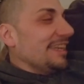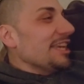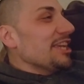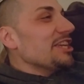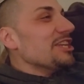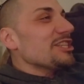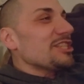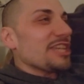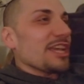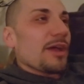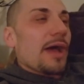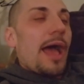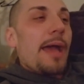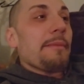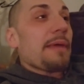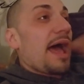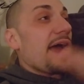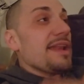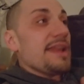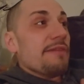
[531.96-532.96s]
she goes,
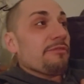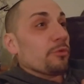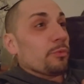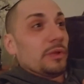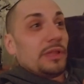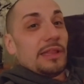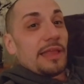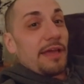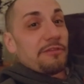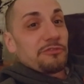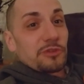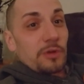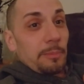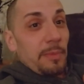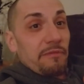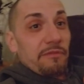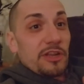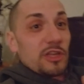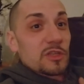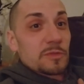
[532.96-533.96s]
I never really laughed at her in my
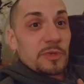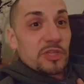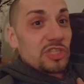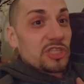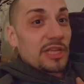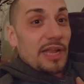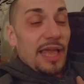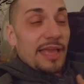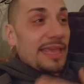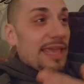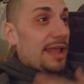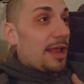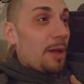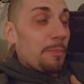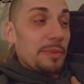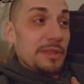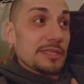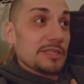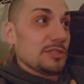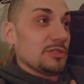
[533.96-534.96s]
videos, but shit, I can't help
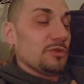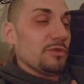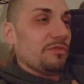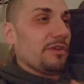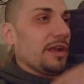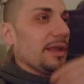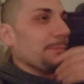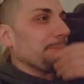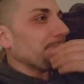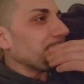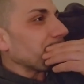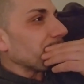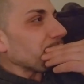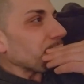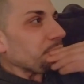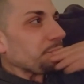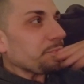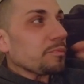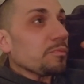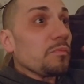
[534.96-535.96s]
it. This is too funny.
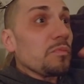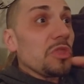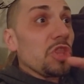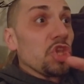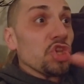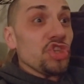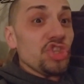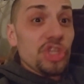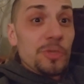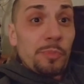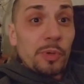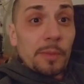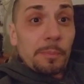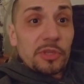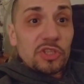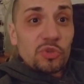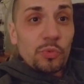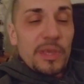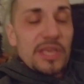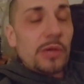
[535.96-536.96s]
She put up a
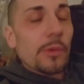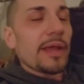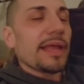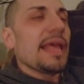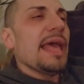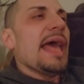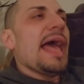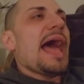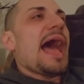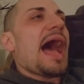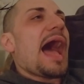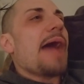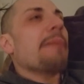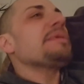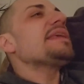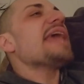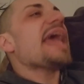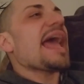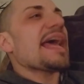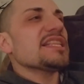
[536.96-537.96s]
tweet going, "I'm
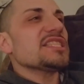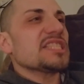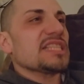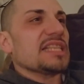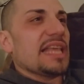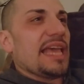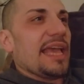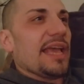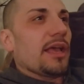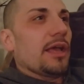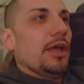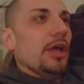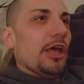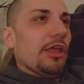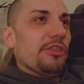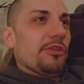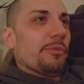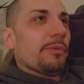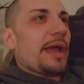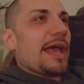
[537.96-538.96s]
canceling
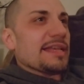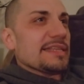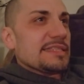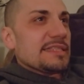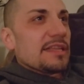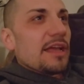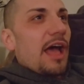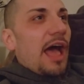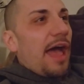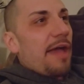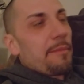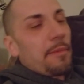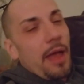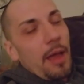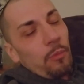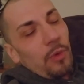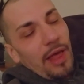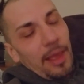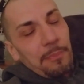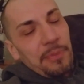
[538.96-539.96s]
the rest." I
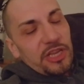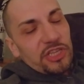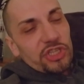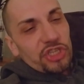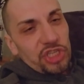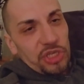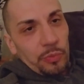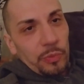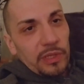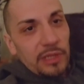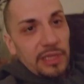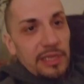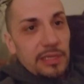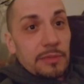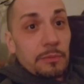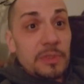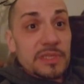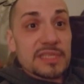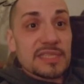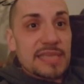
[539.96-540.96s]
picture she really
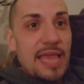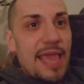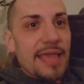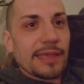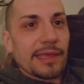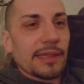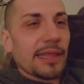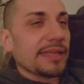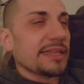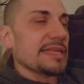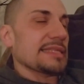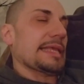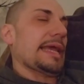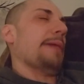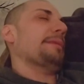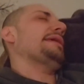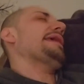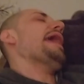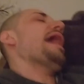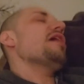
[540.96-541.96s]
was saying it like this. Like, "I
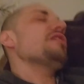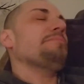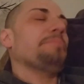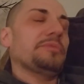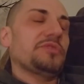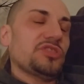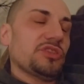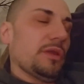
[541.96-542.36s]
can't cancel